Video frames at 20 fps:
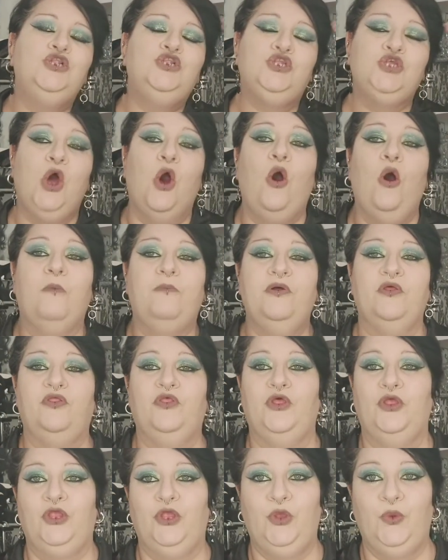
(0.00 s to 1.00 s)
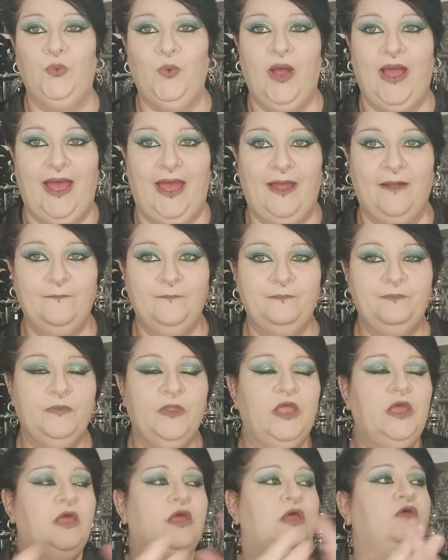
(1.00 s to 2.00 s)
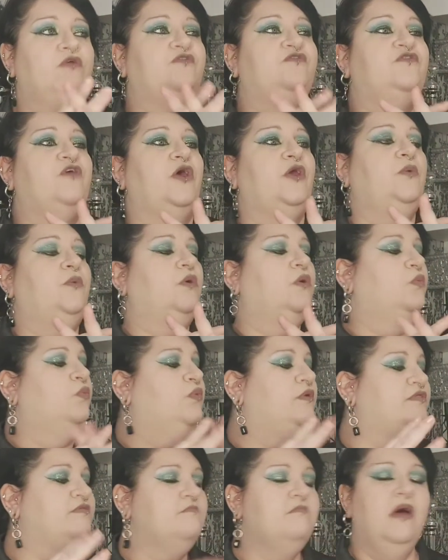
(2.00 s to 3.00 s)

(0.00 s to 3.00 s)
top that you wear. So with